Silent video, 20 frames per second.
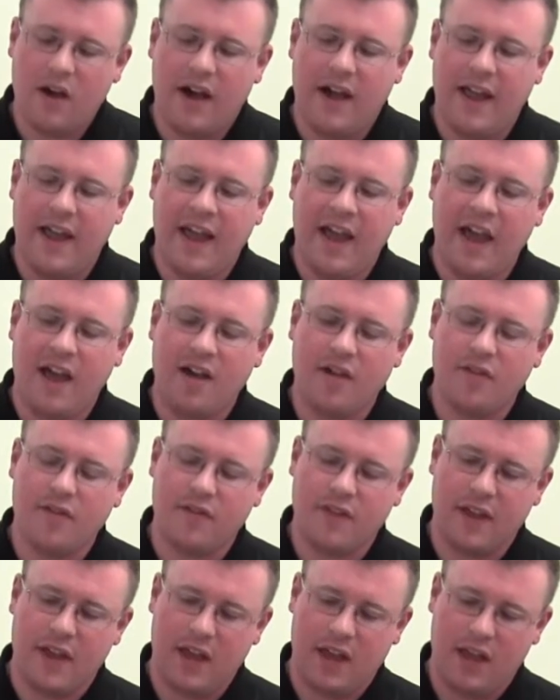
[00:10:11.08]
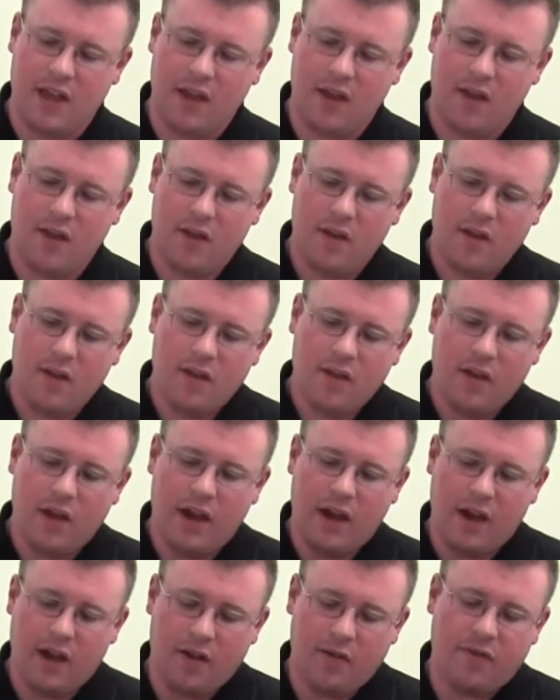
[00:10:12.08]
I have a
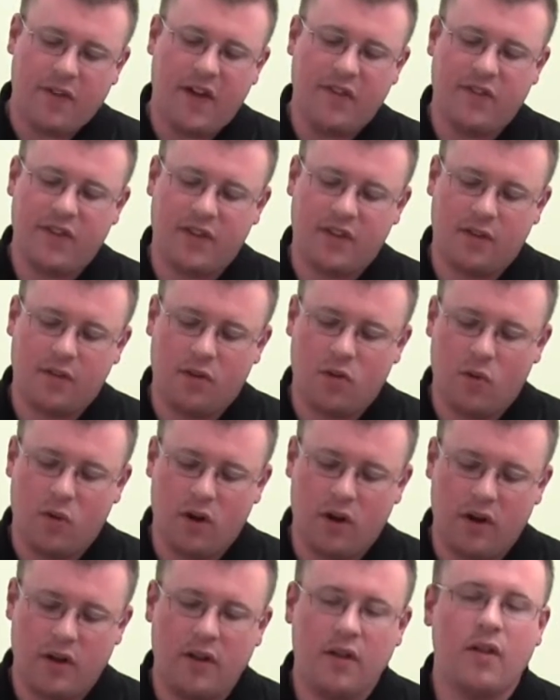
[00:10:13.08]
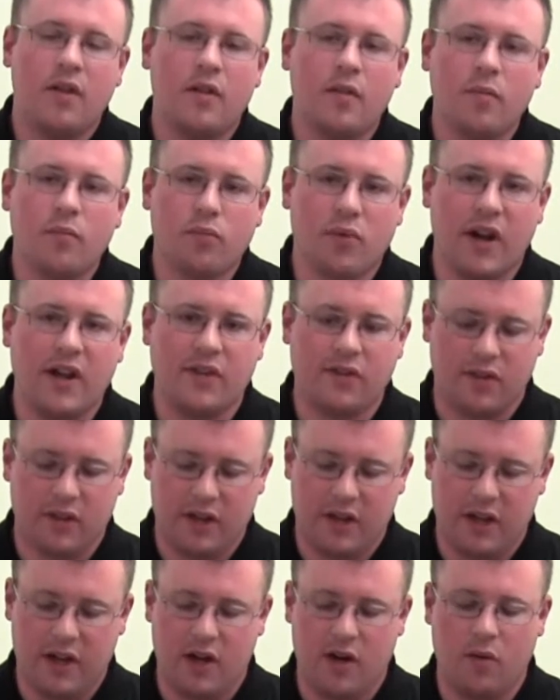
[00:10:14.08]
550 cord
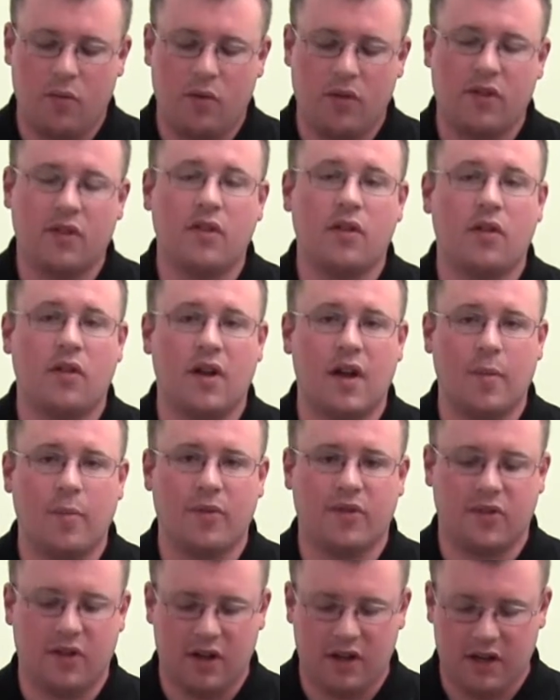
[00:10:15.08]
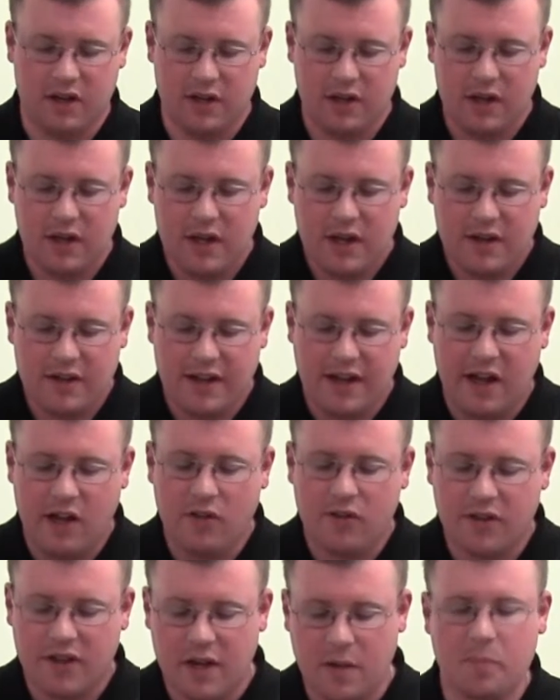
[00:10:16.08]
bracelet here with a little compass on it.
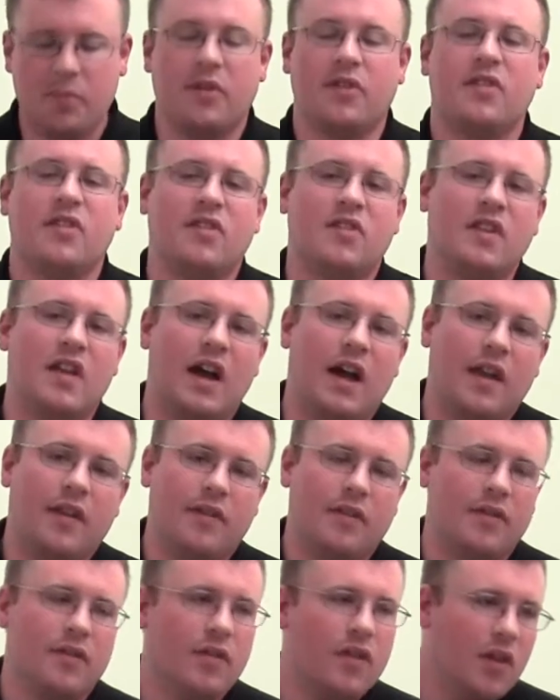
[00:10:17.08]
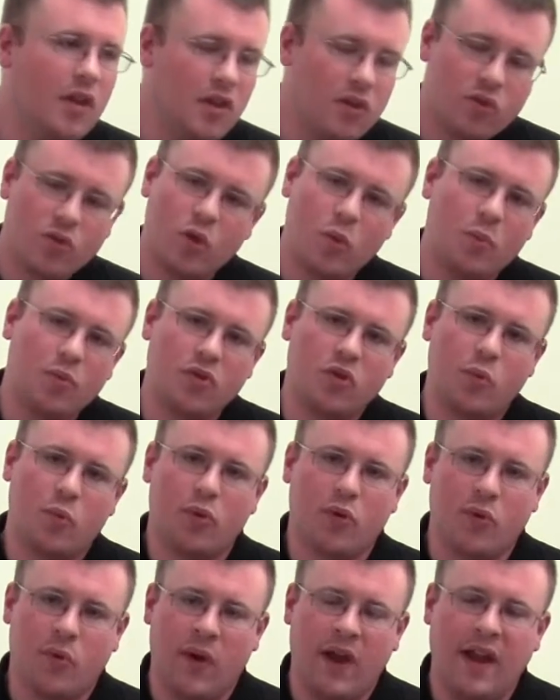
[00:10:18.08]
Now the compass is not
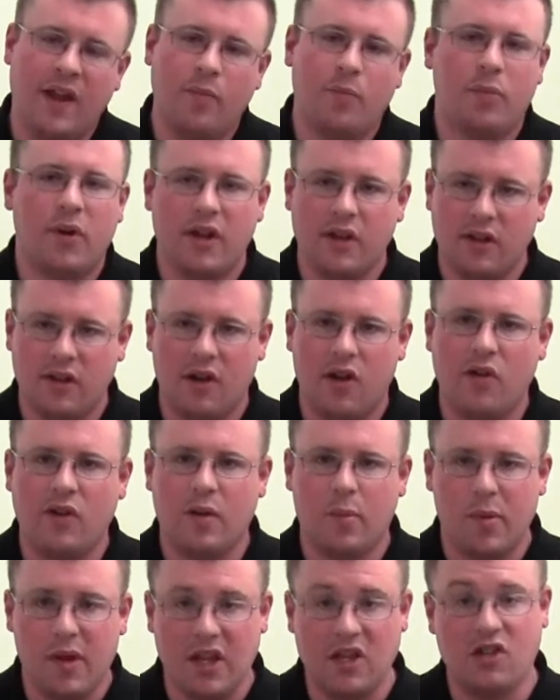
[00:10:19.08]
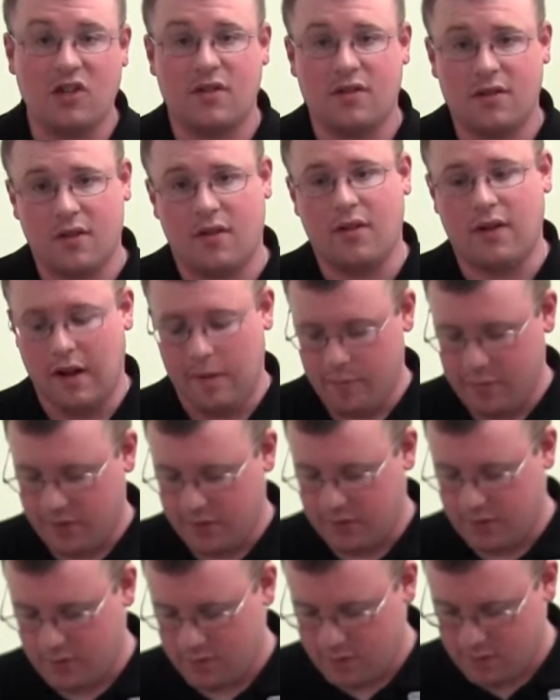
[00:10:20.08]
super great, but you know, in a pinch it's still a
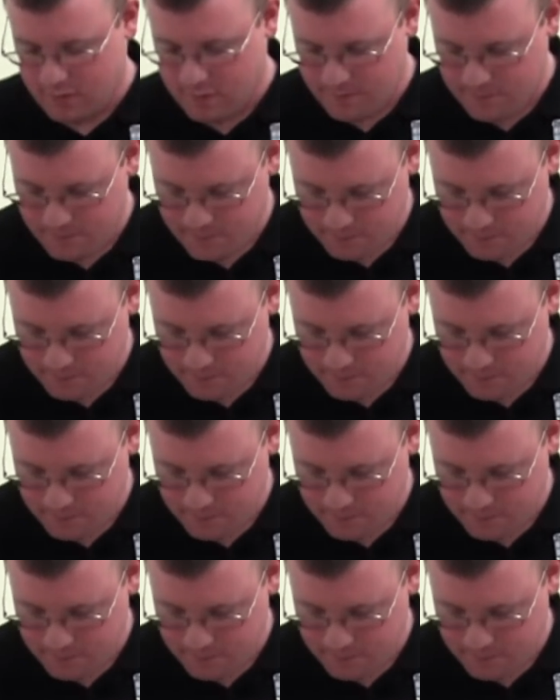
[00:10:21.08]
compass.